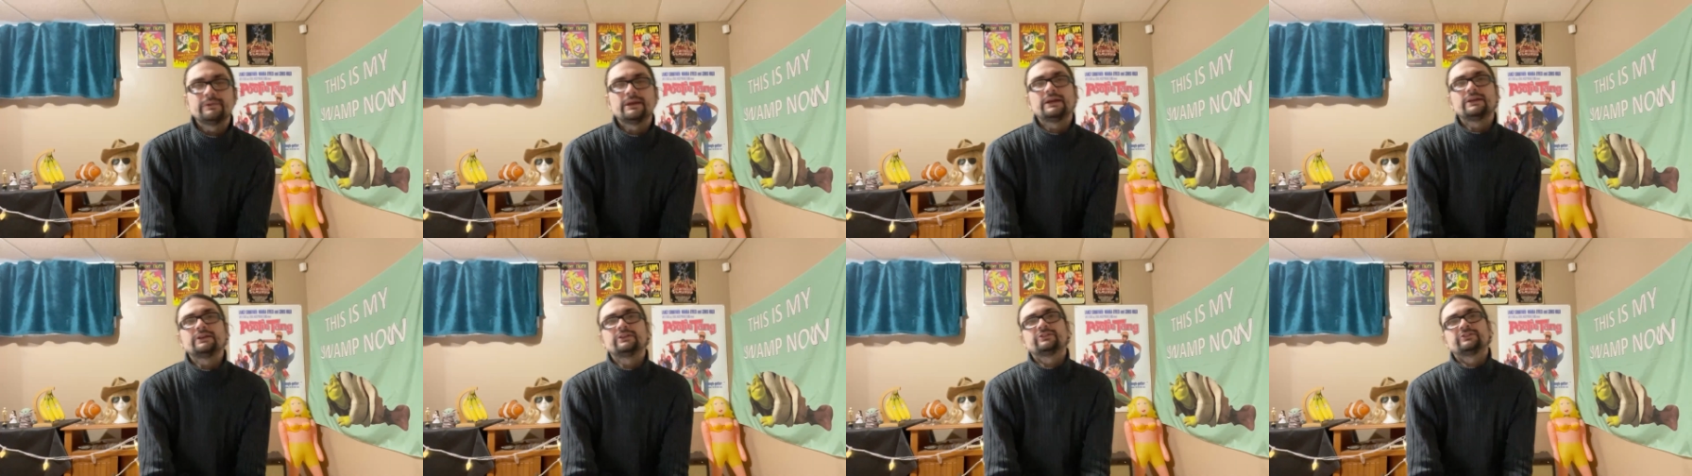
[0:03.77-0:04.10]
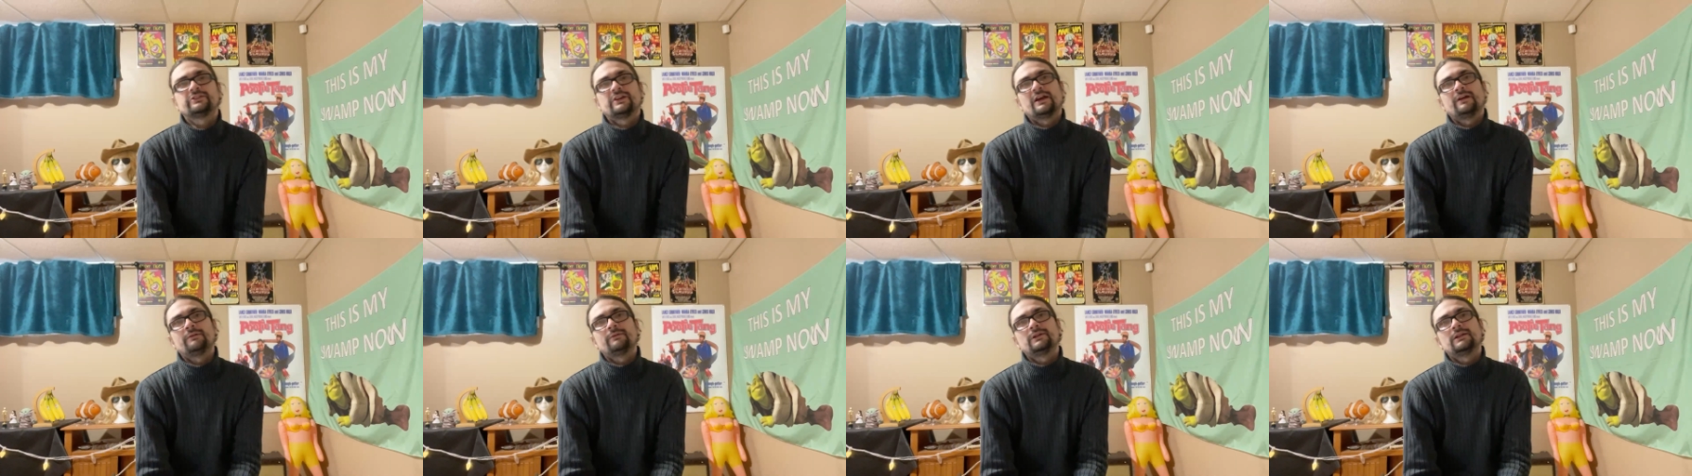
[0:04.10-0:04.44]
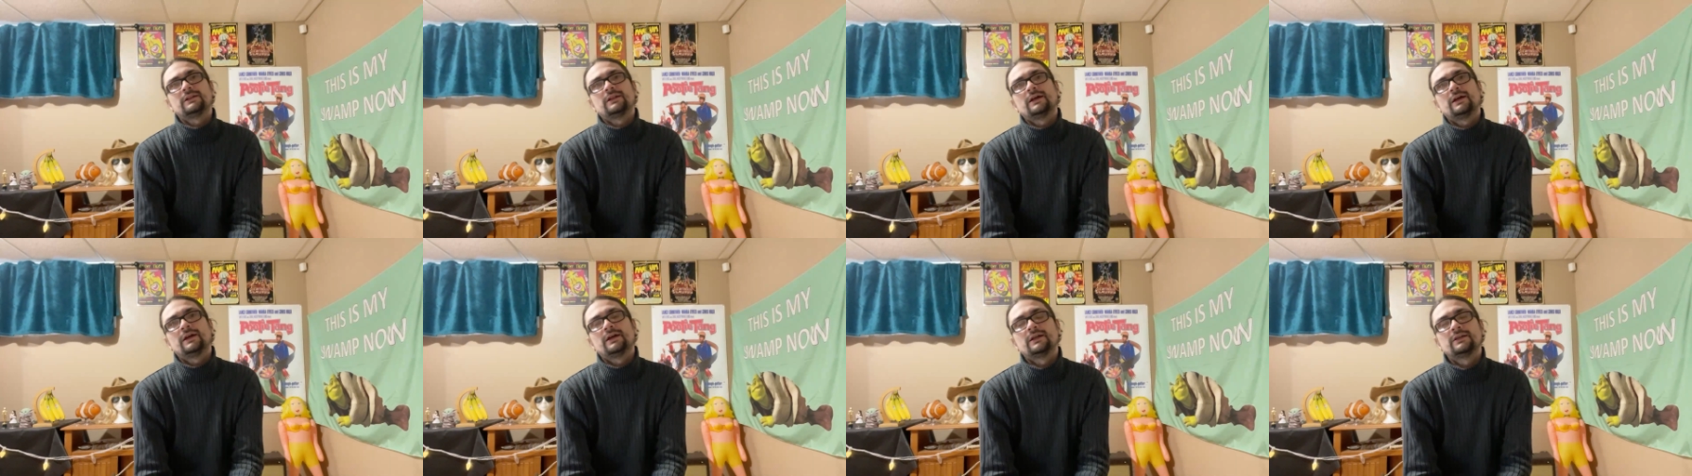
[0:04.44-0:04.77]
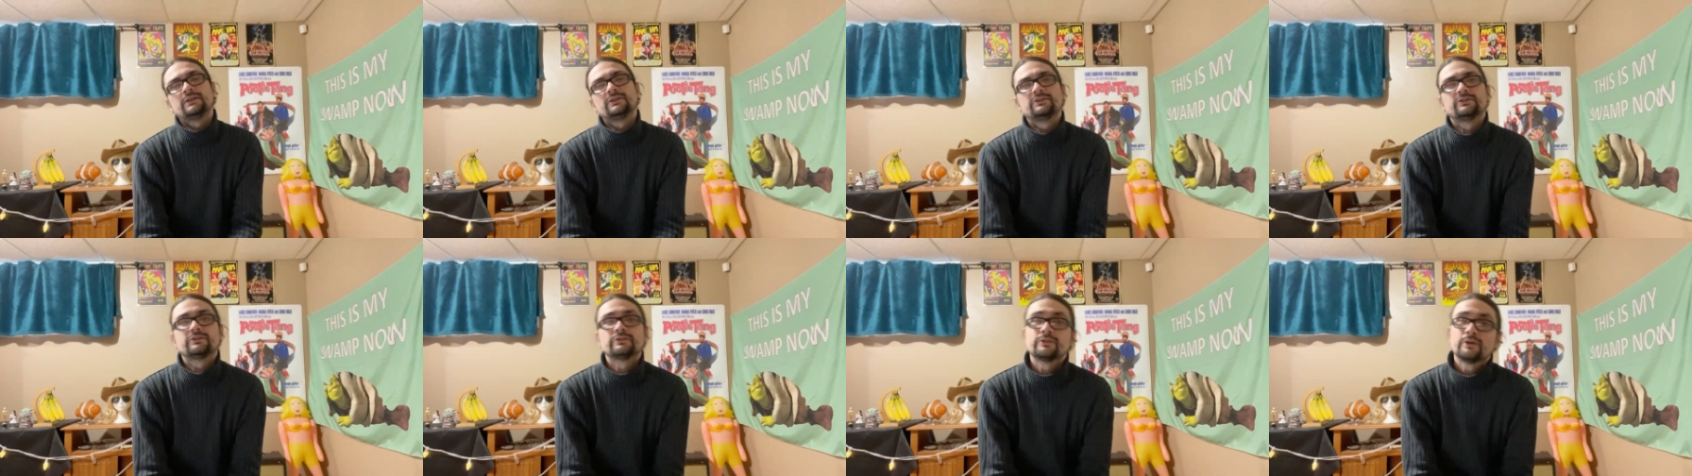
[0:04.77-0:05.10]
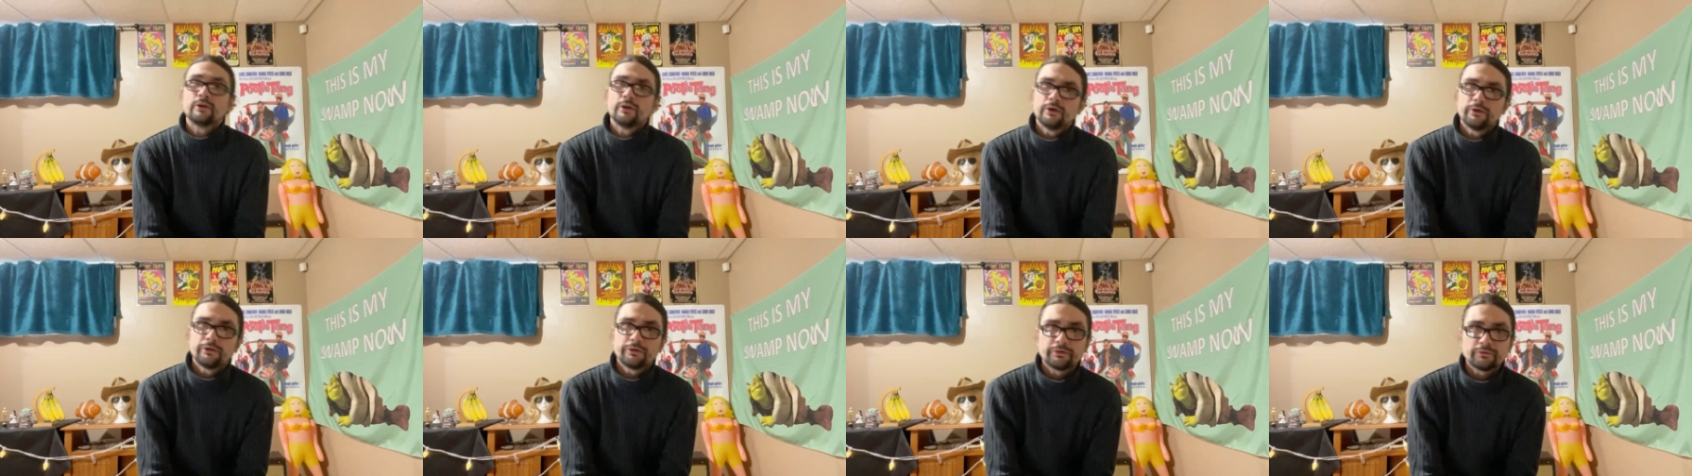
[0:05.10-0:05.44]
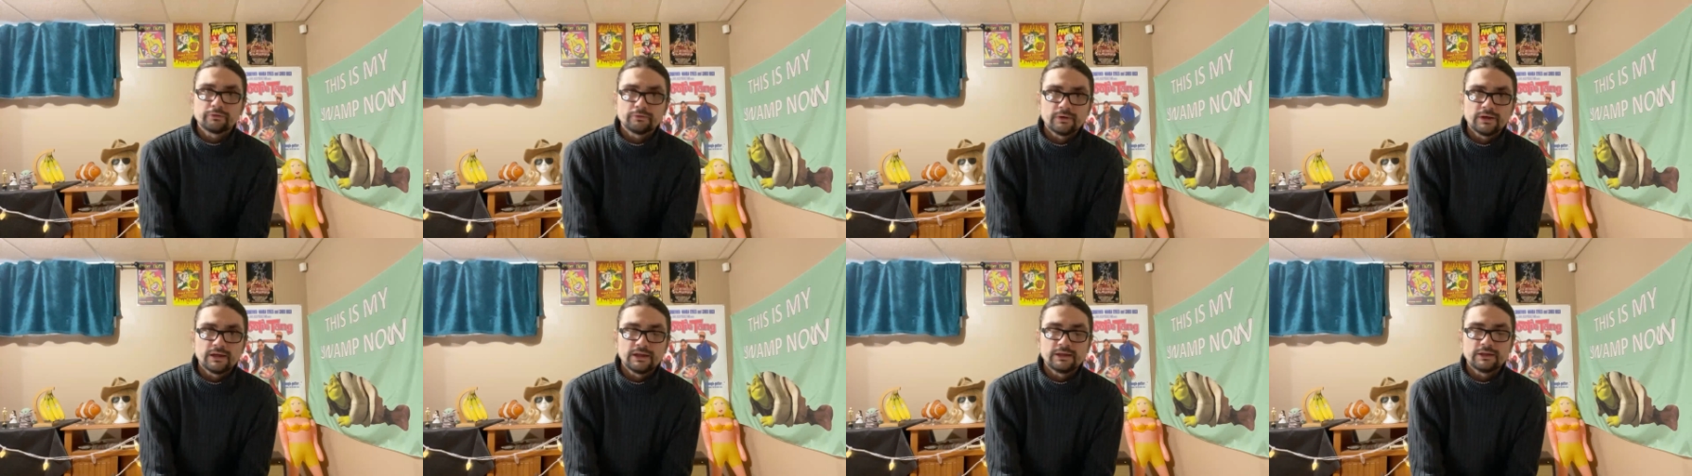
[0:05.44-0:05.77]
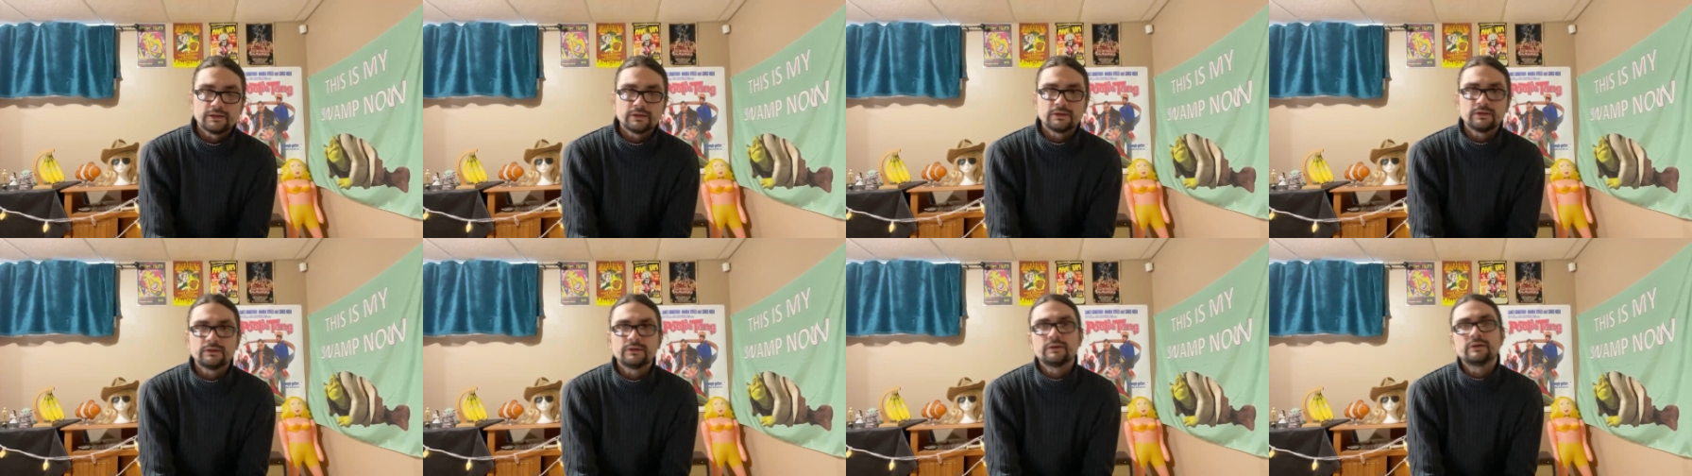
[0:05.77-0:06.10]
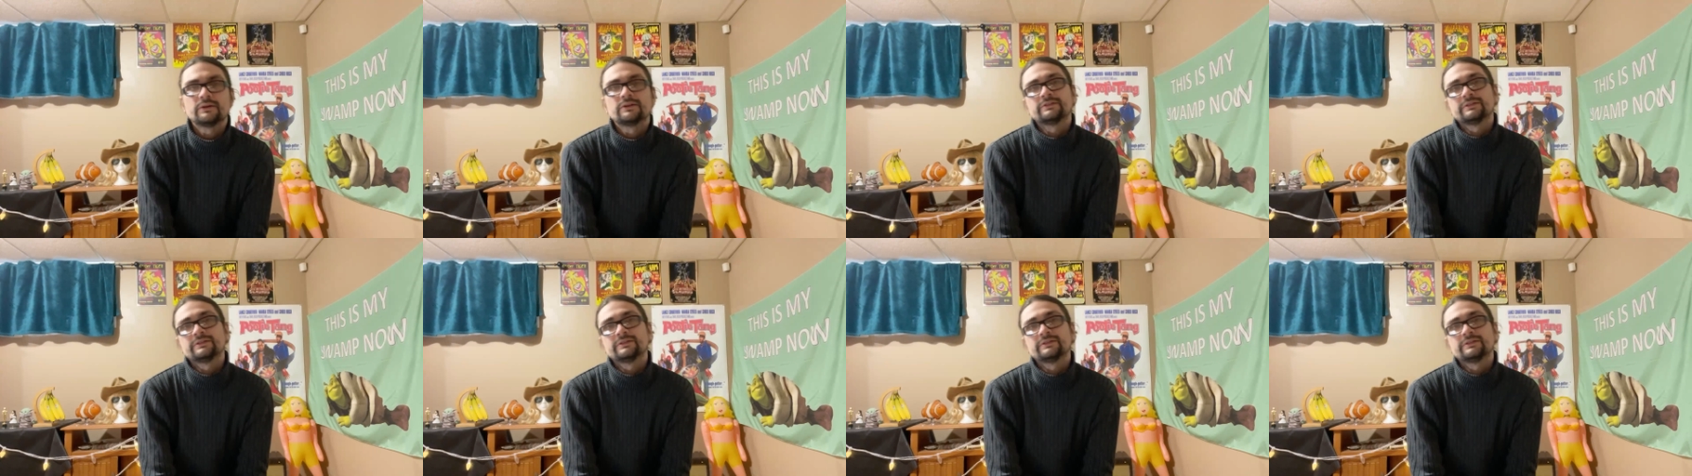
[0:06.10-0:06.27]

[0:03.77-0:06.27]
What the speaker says: Night Shyamalan's thriller